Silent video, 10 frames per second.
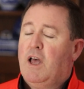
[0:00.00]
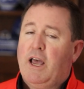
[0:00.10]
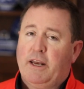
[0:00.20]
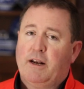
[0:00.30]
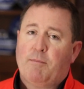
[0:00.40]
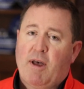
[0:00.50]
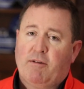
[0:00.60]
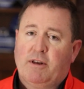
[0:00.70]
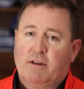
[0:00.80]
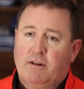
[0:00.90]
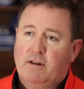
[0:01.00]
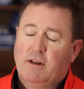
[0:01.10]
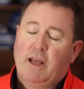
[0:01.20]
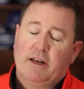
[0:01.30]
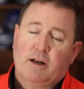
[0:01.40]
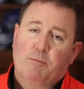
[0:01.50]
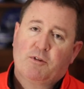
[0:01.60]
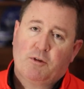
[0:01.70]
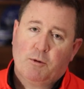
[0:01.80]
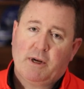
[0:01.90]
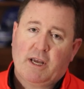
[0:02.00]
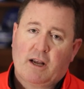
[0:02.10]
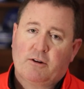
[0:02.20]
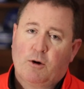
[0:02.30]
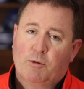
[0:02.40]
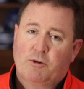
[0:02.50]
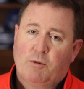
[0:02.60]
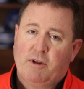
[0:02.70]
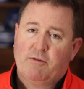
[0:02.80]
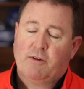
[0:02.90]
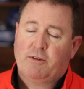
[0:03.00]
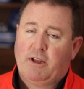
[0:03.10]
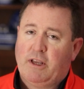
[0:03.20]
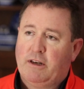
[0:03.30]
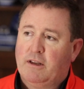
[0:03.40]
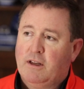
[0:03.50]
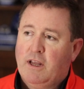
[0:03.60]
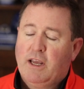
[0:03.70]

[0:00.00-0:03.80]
I ended up suing October 2015